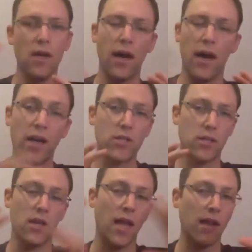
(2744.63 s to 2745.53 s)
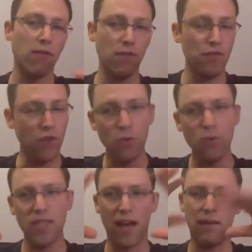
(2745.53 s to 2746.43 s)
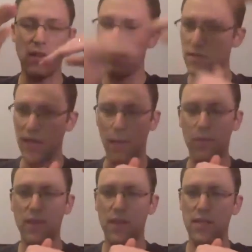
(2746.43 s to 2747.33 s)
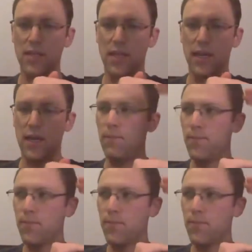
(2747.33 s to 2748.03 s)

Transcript: Actually, a lot of the views, the top of it is like a